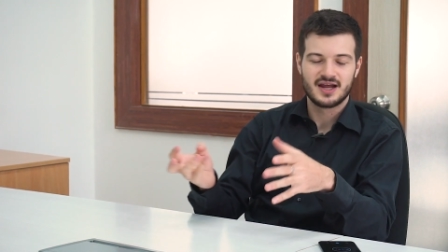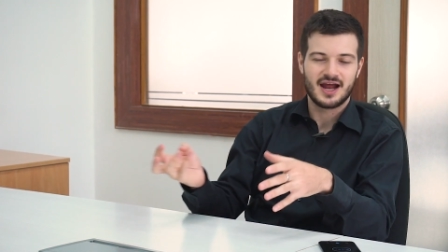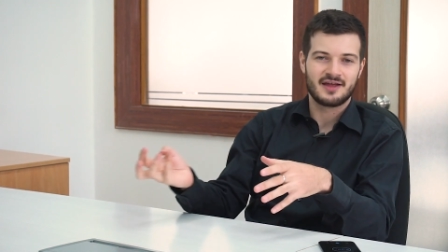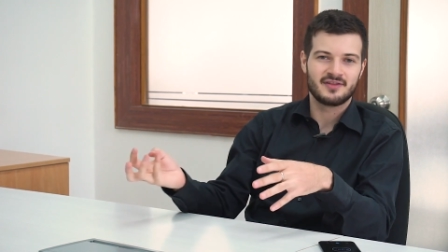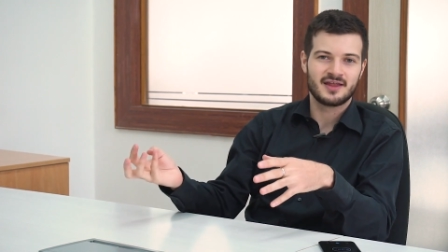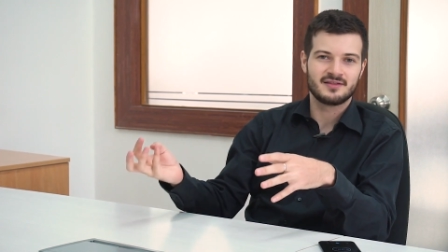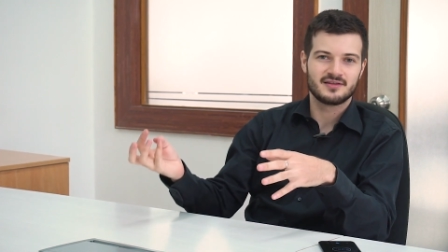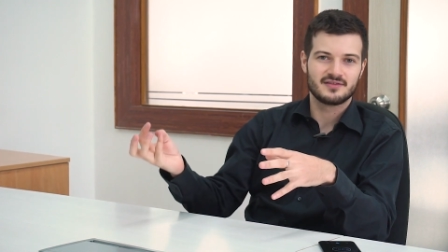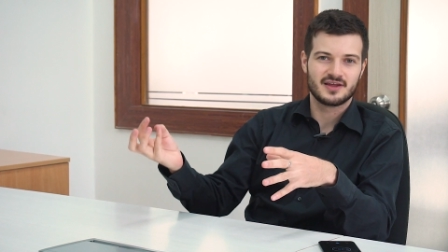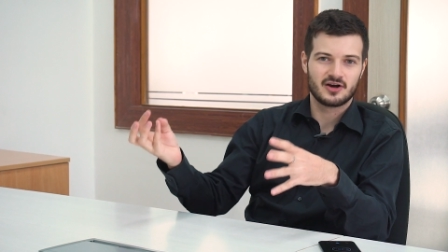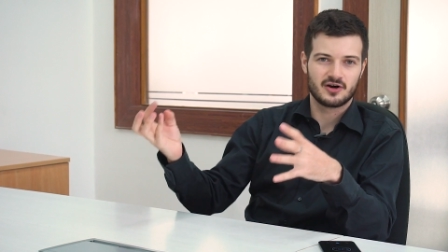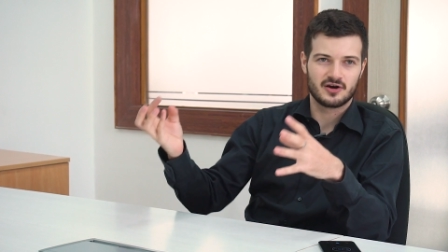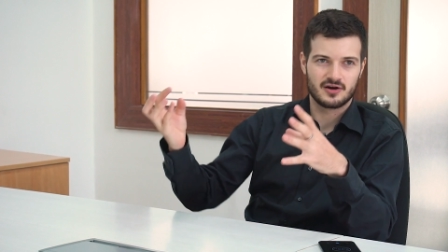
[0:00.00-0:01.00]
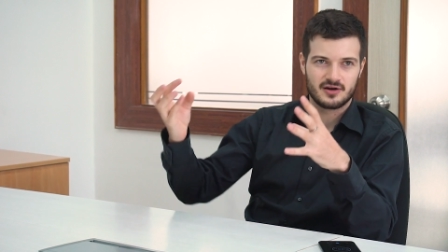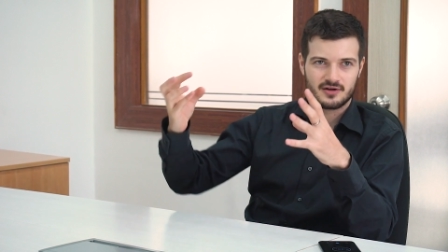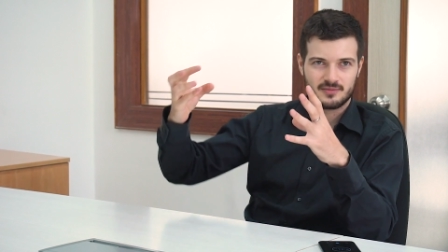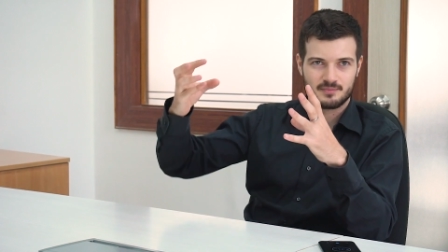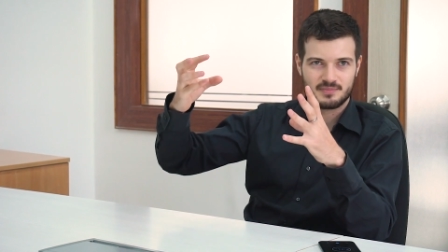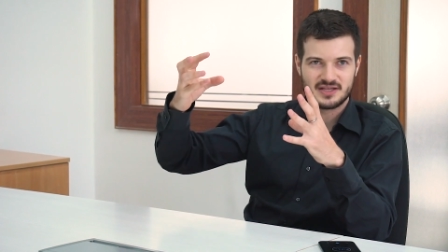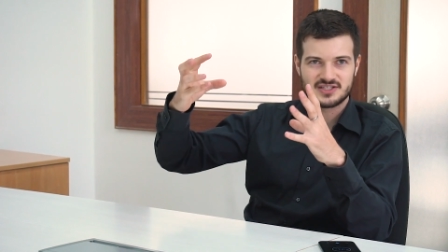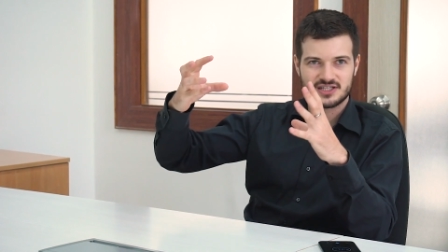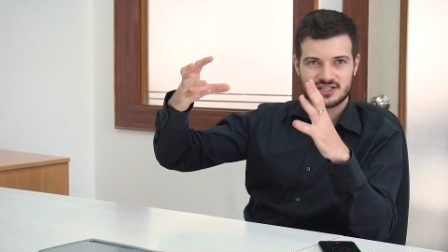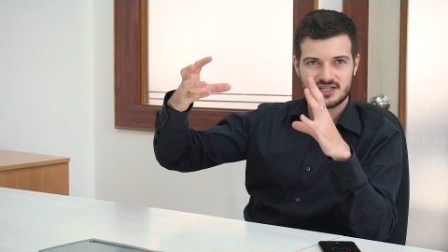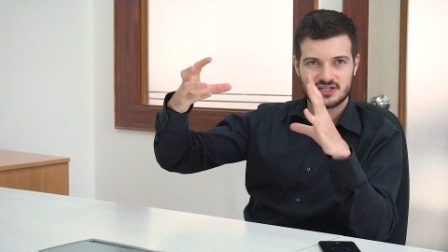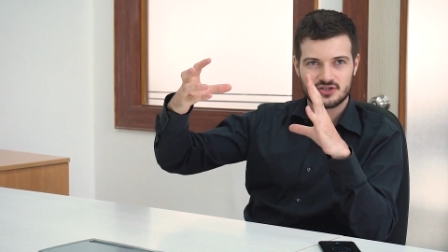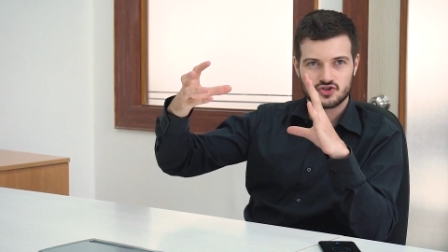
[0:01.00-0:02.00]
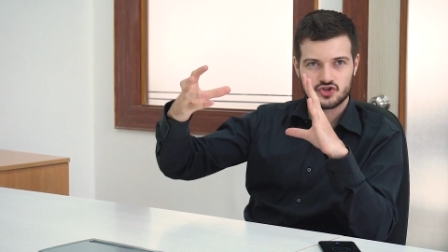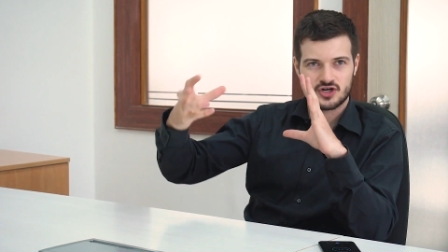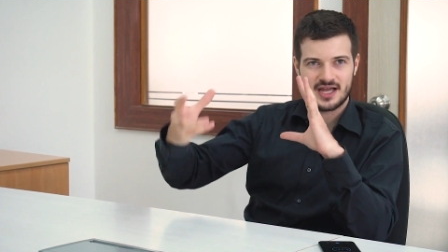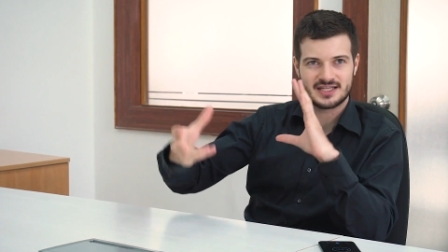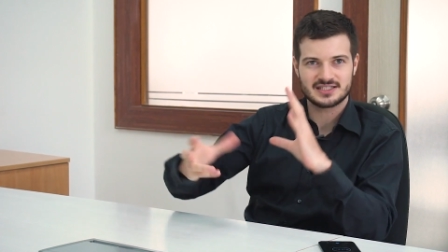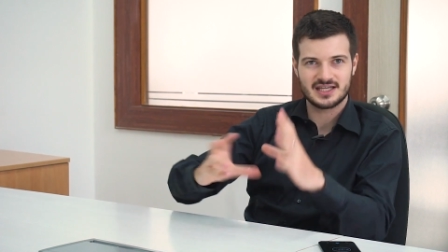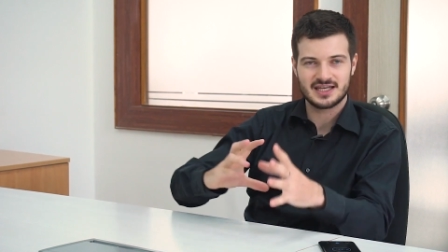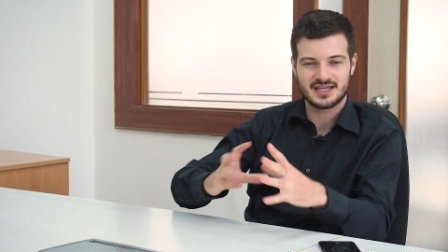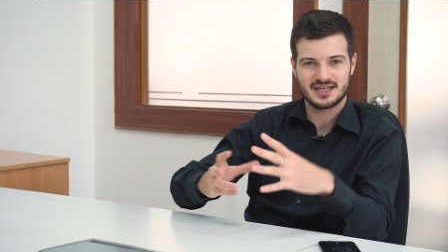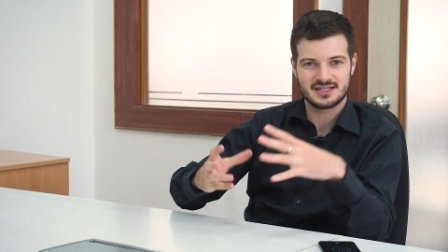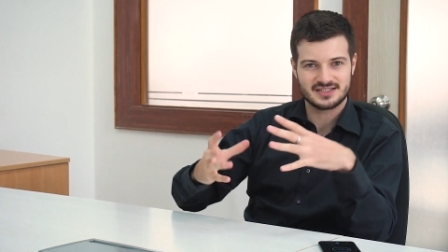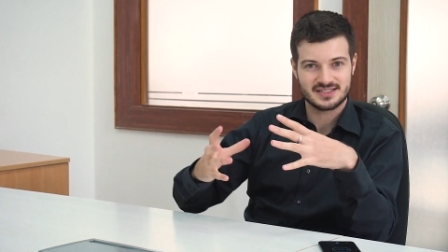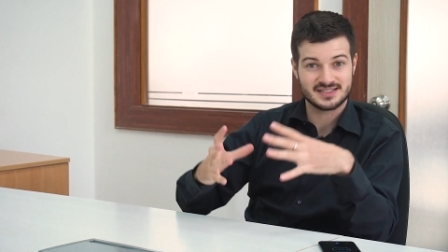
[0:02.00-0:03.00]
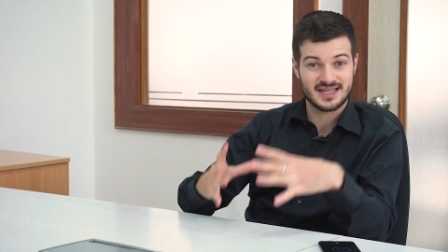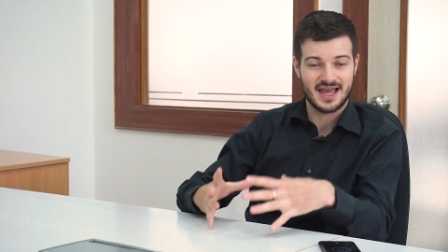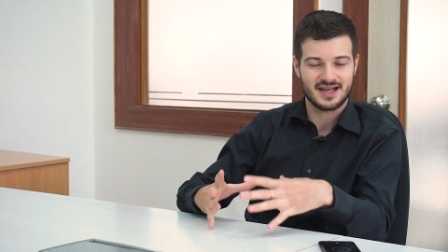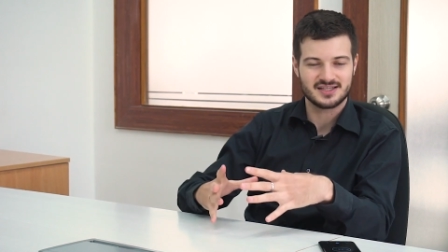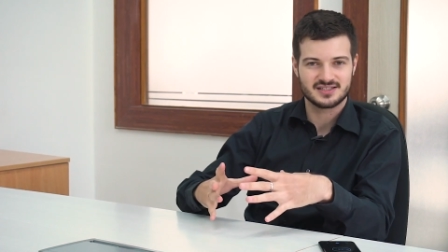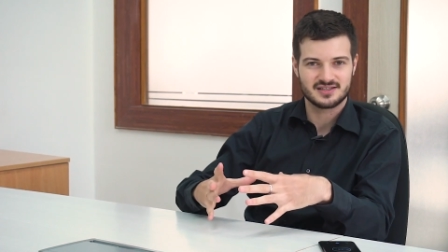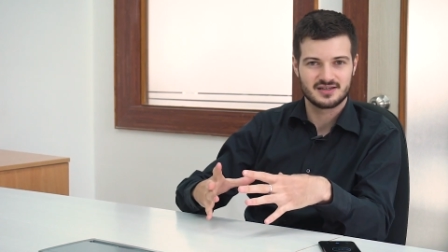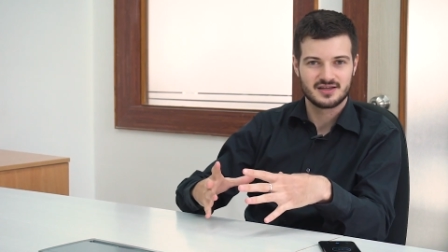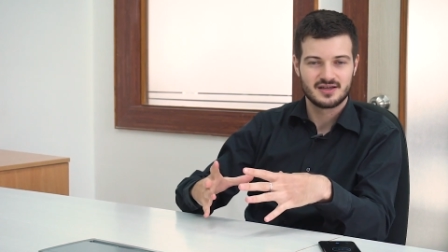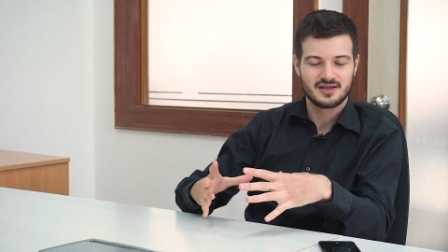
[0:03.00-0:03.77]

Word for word: and then they're basically translating it into text.